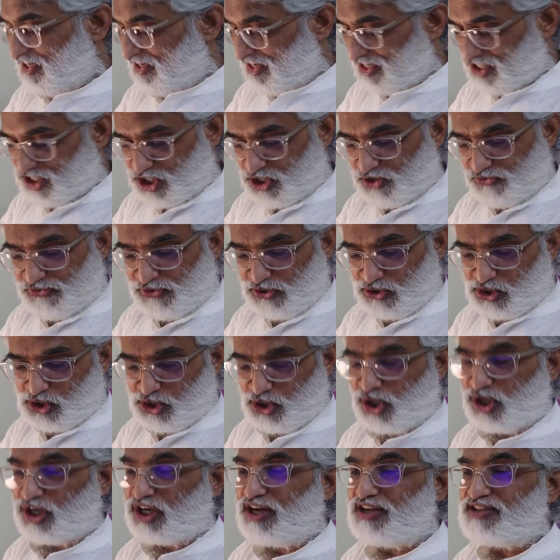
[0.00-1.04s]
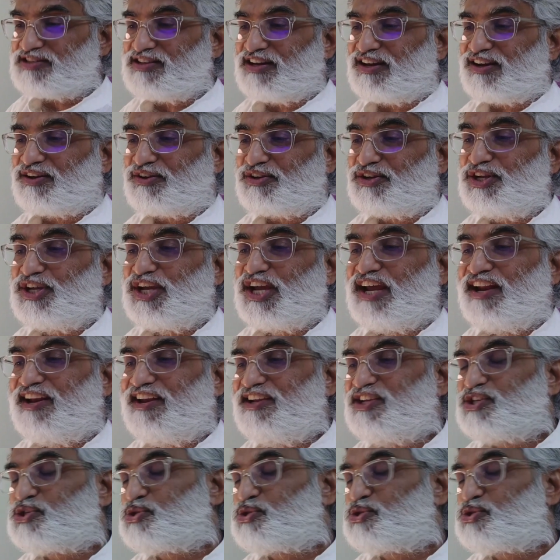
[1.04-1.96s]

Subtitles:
next few slokas are really